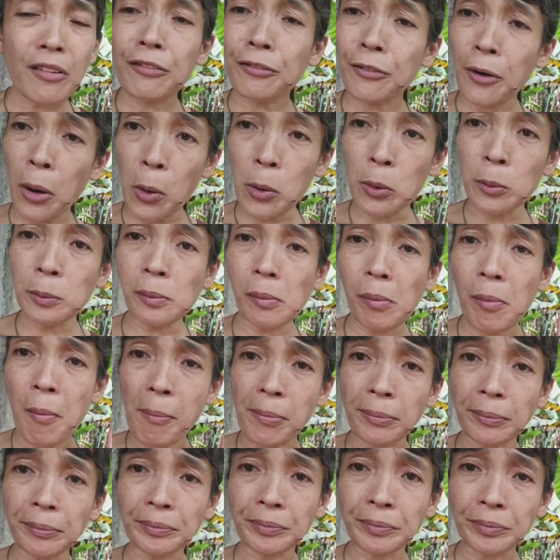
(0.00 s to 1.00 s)
foam,
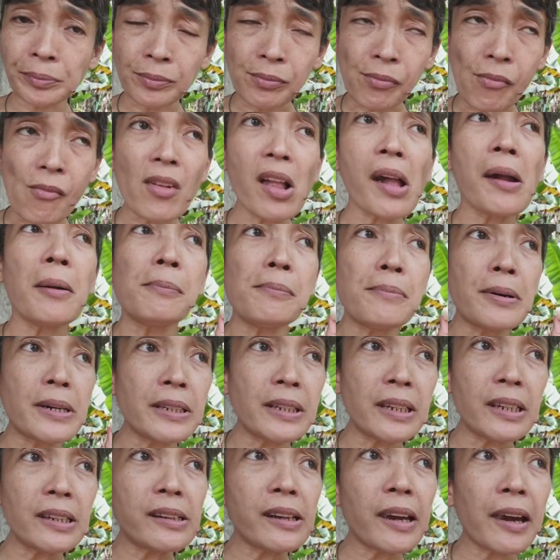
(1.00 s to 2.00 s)
but
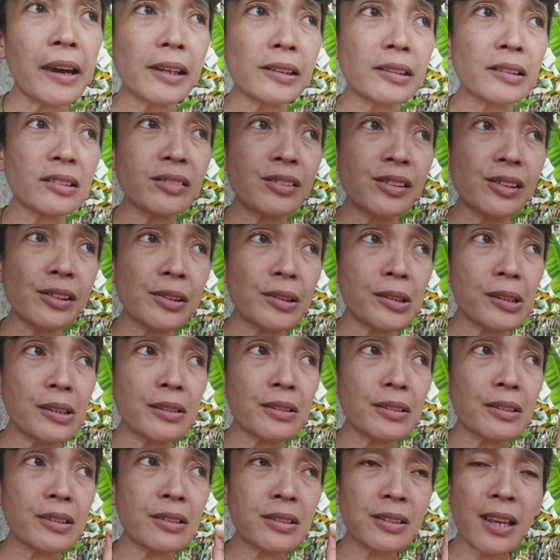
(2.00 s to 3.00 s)
it has
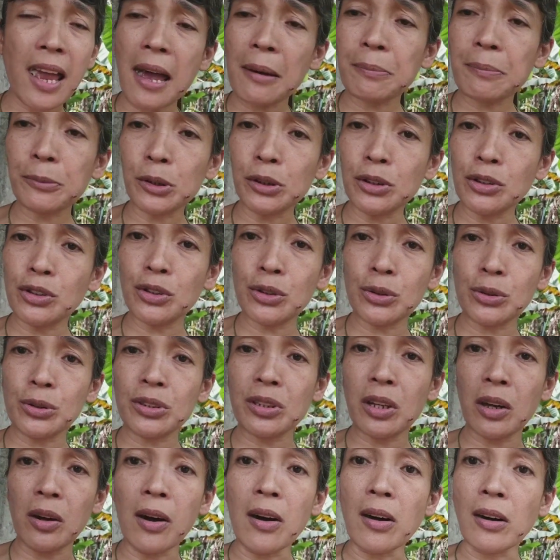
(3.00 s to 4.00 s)
the sap or
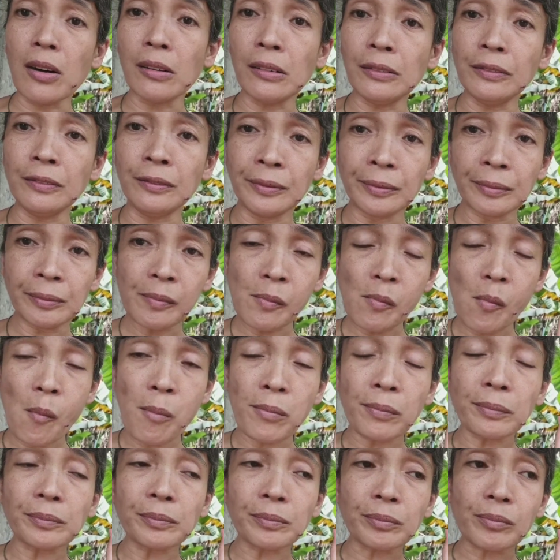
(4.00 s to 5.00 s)
juice
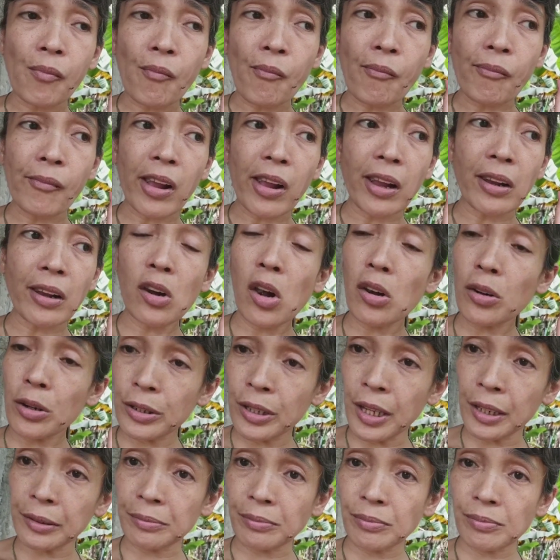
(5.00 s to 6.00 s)
of
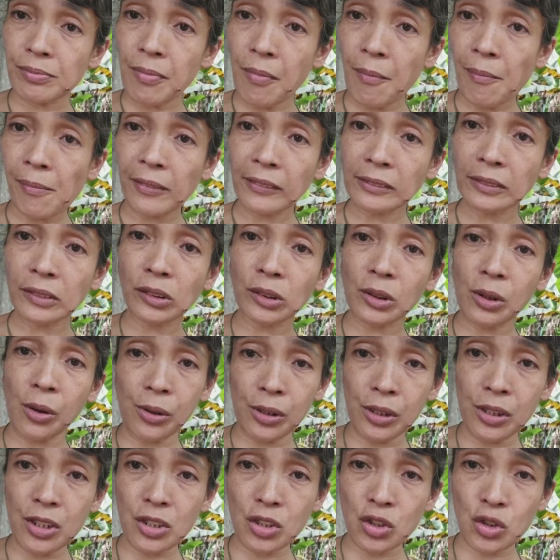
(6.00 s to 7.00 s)
coconut
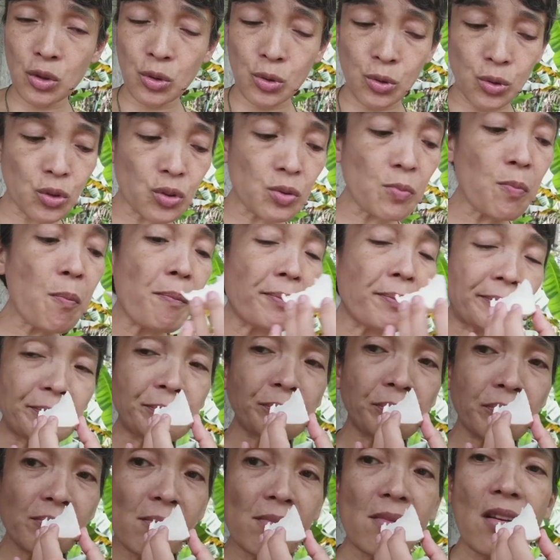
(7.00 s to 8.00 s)
juice.
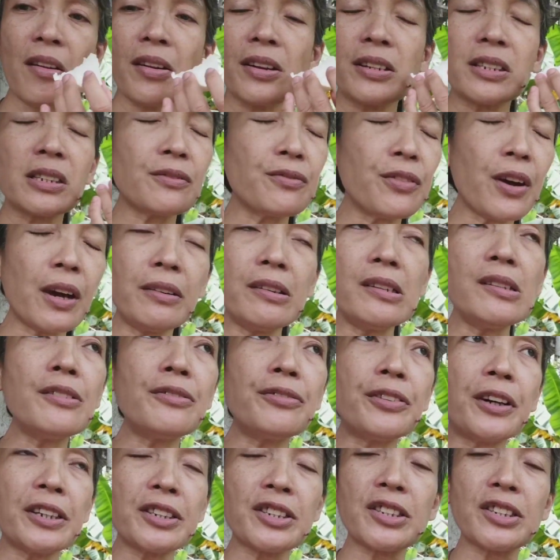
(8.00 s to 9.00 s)
Very
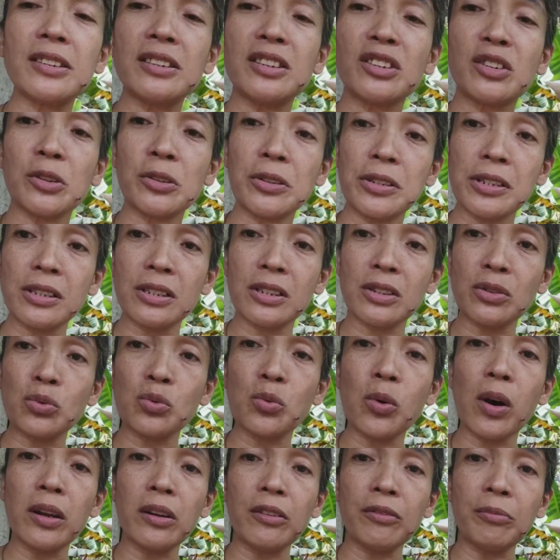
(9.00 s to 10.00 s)
refreshing. So this is
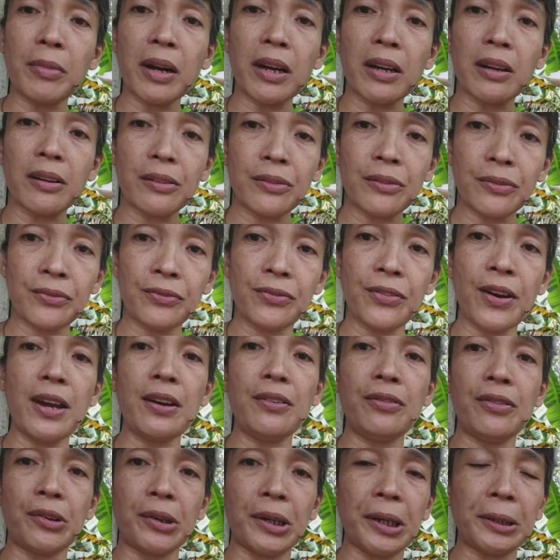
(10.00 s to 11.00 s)
one of my
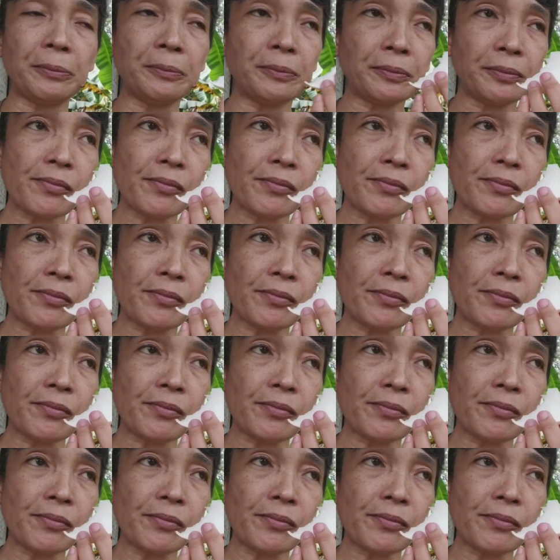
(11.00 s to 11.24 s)
favorite